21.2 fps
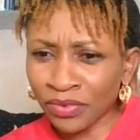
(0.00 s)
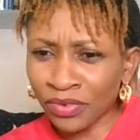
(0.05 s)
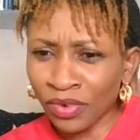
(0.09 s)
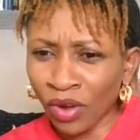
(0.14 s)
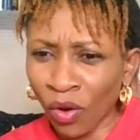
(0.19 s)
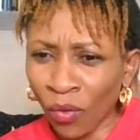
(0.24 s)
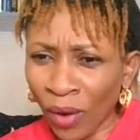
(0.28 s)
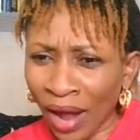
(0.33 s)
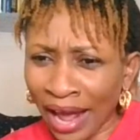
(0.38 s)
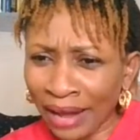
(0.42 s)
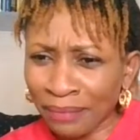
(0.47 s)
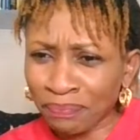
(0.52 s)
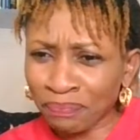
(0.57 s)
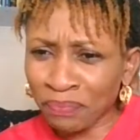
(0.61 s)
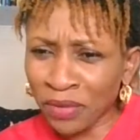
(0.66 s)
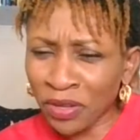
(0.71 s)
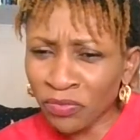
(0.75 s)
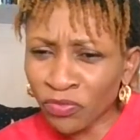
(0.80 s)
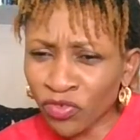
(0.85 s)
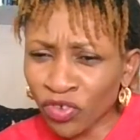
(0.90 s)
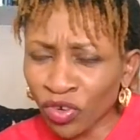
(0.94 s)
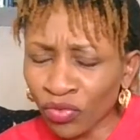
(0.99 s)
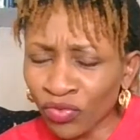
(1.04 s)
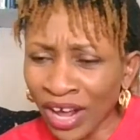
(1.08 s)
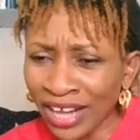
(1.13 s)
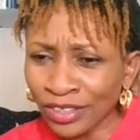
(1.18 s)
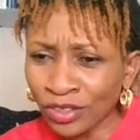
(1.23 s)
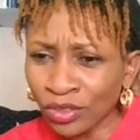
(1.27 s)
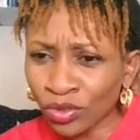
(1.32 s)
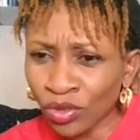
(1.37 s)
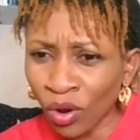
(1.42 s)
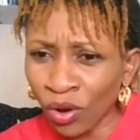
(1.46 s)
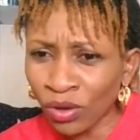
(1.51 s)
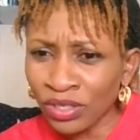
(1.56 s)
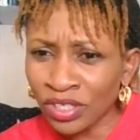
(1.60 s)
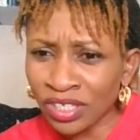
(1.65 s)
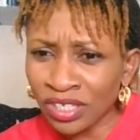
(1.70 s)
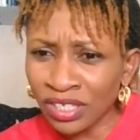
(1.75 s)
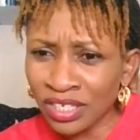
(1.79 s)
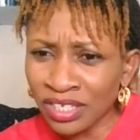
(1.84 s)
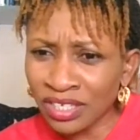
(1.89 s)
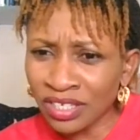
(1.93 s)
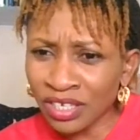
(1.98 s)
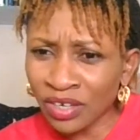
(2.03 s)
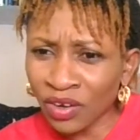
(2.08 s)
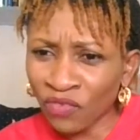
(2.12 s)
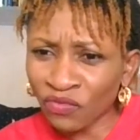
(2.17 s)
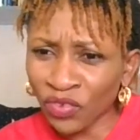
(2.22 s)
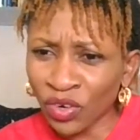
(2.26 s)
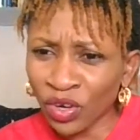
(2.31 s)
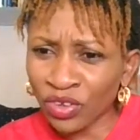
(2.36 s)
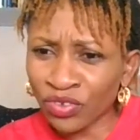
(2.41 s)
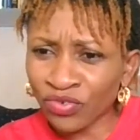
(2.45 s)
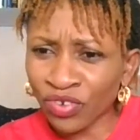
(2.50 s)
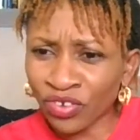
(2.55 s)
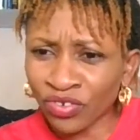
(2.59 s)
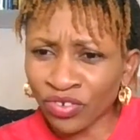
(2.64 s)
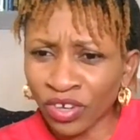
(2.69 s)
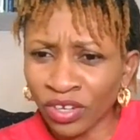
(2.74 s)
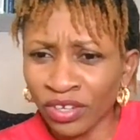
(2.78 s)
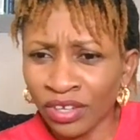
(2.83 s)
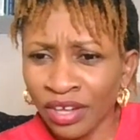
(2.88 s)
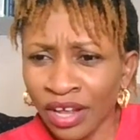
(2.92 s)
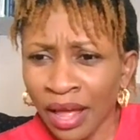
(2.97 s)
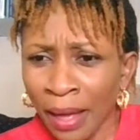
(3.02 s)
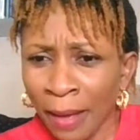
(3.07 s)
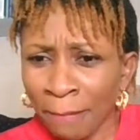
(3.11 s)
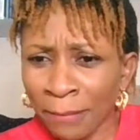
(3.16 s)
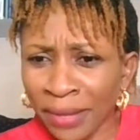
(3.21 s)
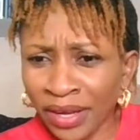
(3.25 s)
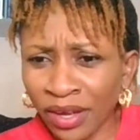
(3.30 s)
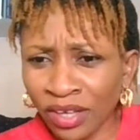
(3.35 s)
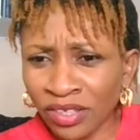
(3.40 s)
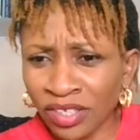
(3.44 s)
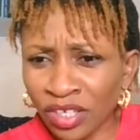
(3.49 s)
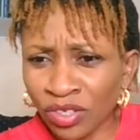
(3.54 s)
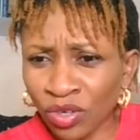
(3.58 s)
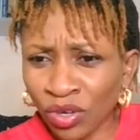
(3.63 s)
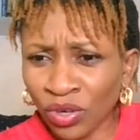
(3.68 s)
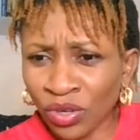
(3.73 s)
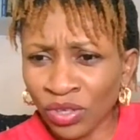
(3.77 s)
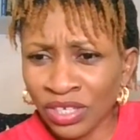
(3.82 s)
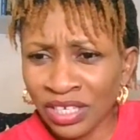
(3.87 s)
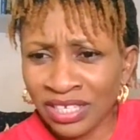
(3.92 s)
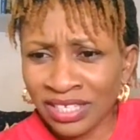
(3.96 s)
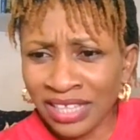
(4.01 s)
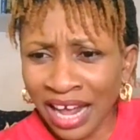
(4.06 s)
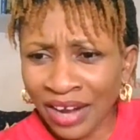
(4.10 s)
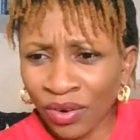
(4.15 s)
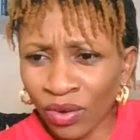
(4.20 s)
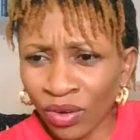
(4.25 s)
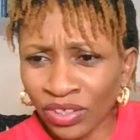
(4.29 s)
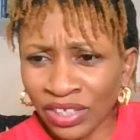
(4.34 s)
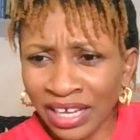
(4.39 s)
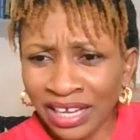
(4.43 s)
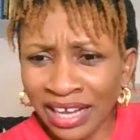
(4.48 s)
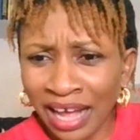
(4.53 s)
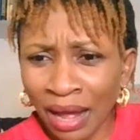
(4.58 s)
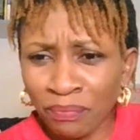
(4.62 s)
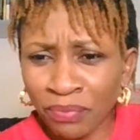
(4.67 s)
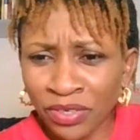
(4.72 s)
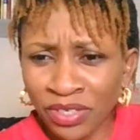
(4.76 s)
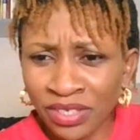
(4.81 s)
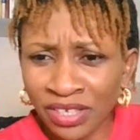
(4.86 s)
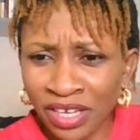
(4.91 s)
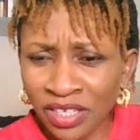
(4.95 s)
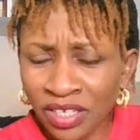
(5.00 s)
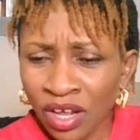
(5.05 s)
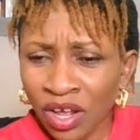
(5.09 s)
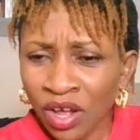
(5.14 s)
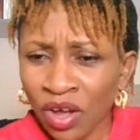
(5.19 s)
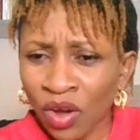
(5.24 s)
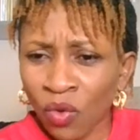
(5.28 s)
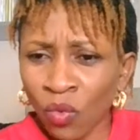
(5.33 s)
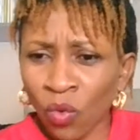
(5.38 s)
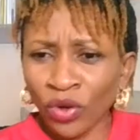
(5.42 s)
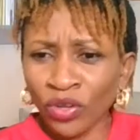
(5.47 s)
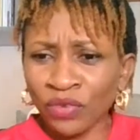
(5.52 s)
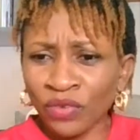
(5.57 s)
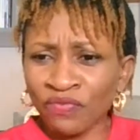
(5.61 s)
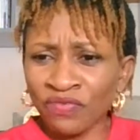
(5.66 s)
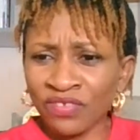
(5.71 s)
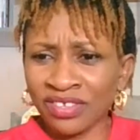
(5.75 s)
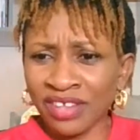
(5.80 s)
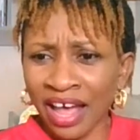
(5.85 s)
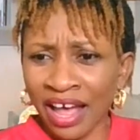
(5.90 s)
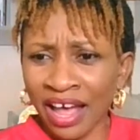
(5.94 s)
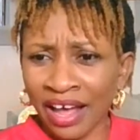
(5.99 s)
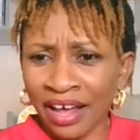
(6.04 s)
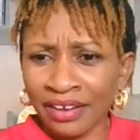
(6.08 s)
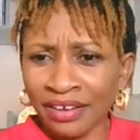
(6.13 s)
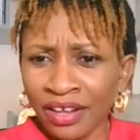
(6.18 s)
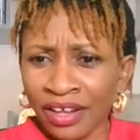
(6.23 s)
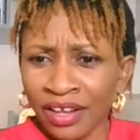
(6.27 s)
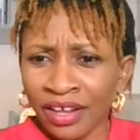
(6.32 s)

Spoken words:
All right, children don't listen or follow instruction because they don't understand or they can't process what you've said.